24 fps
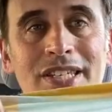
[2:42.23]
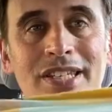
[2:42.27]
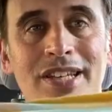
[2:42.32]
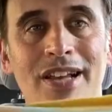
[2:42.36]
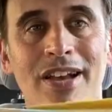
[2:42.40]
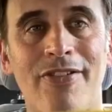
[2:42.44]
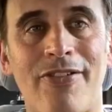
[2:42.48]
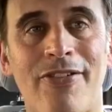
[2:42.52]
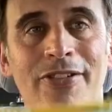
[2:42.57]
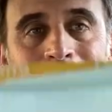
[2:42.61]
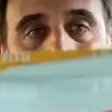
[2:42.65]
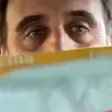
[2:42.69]

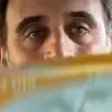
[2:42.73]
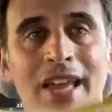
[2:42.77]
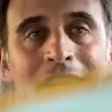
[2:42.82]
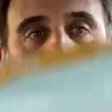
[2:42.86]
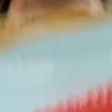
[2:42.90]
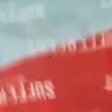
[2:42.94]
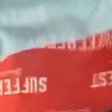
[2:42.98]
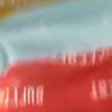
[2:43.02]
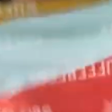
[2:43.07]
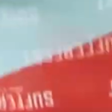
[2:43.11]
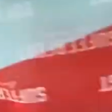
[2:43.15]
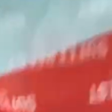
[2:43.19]
stuff,
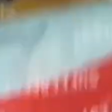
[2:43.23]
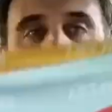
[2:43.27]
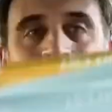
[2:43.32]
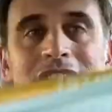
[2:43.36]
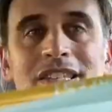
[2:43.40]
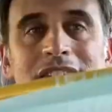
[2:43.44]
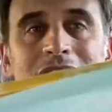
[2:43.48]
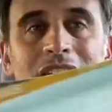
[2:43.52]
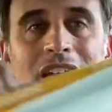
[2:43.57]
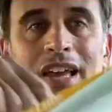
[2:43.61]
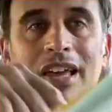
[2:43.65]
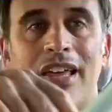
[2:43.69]
and this
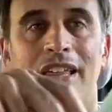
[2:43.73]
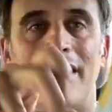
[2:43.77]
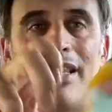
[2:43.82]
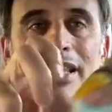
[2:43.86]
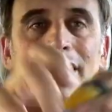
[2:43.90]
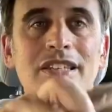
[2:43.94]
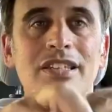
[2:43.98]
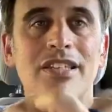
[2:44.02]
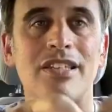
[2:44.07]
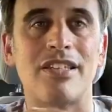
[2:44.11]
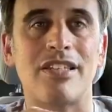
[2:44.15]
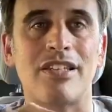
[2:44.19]
is a uh,
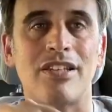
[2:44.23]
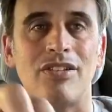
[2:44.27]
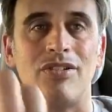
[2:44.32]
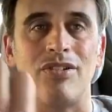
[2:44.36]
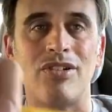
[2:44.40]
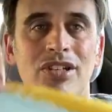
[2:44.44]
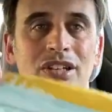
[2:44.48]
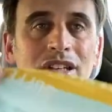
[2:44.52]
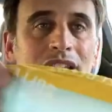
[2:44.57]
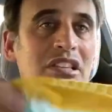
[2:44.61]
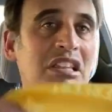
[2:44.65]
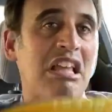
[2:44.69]
this is a
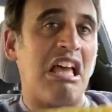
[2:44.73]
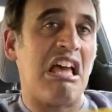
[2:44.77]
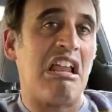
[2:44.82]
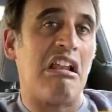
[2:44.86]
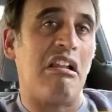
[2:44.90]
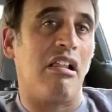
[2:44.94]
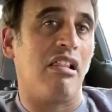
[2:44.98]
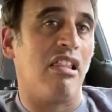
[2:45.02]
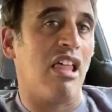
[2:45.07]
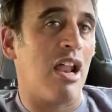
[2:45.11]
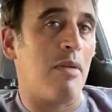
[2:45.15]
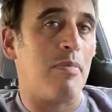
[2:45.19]
solution that
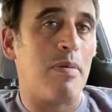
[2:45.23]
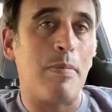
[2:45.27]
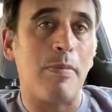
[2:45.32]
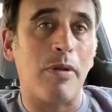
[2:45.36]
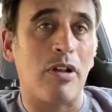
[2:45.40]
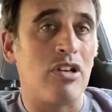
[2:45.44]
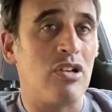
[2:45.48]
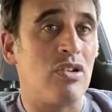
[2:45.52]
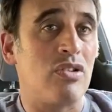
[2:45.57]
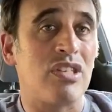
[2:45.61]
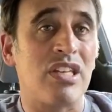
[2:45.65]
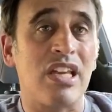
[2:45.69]
a lot of people
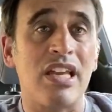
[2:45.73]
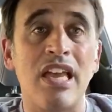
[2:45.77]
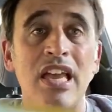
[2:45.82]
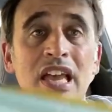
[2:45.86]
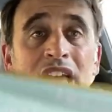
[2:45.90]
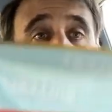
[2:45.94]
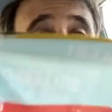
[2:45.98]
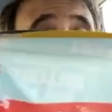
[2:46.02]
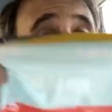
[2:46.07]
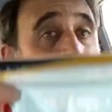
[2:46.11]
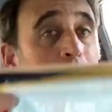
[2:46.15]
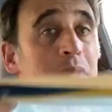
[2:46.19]
are using.
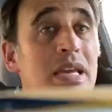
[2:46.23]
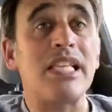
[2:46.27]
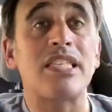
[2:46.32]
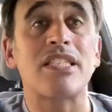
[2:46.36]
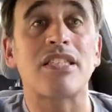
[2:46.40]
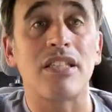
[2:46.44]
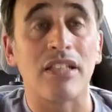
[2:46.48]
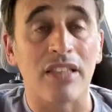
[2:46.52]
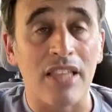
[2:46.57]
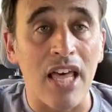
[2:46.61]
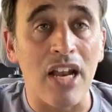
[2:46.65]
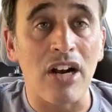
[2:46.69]
It meets
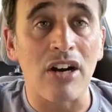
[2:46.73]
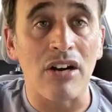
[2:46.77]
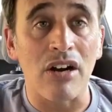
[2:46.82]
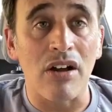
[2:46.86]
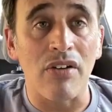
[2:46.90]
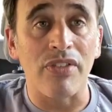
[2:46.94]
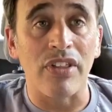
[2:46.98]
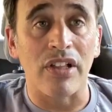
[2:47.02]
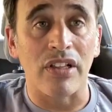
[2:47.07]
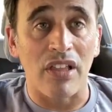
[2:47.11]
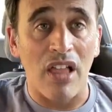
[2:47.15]
the letter of the